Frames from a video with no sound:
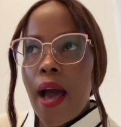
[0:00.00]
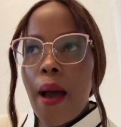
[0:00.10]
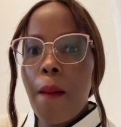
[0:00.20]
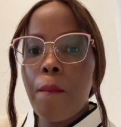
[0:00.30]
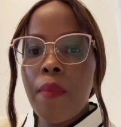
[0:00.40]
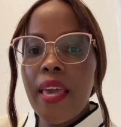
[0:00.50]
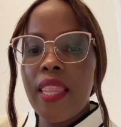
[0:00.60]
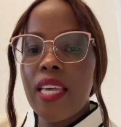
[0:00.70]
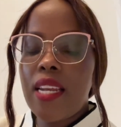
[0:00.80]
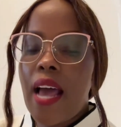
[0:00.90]

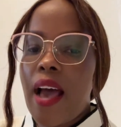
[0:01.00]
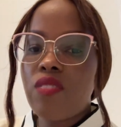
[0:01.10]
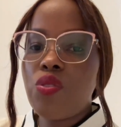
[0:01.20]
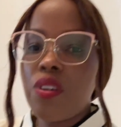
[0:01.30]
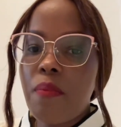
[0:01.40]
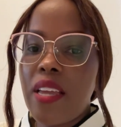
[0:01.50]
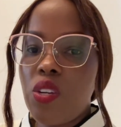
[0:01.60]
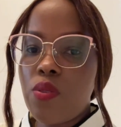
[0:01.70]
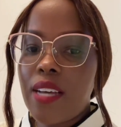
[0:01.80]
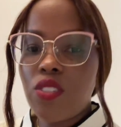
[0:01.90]
And then I have to remind
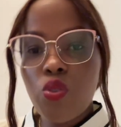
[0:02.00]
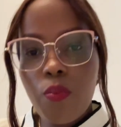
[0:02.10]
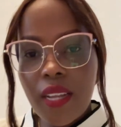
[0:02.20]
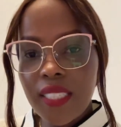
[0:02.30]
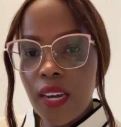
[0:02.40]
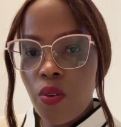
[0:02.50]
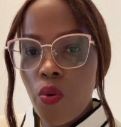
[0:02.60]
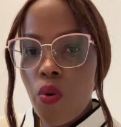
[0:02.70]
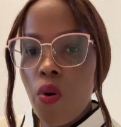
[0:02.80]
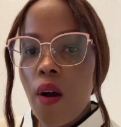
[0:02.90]
you that 2 months
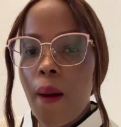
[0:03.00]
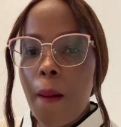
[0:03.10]
ago,